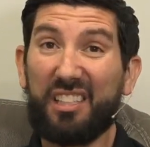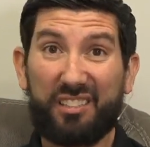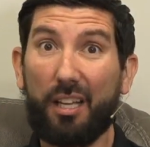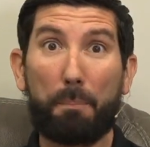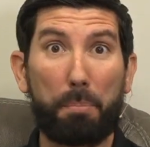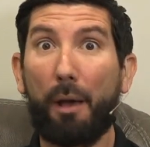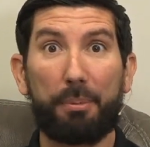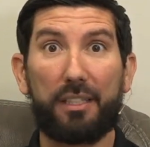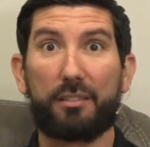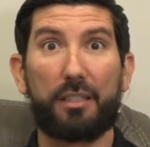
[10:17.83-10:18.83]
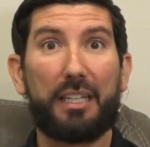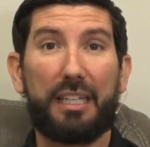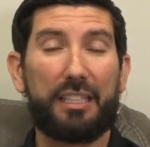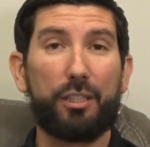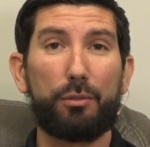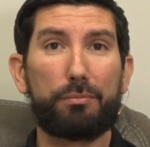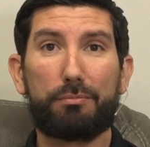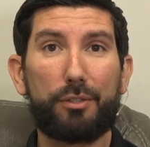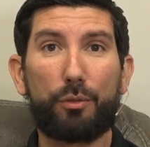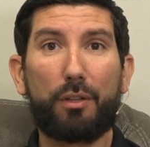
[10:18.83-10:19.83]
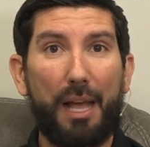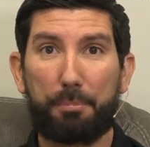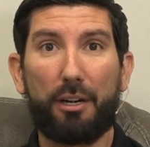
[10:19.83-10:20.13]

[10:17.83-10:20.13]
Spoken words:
Some puppies, you clap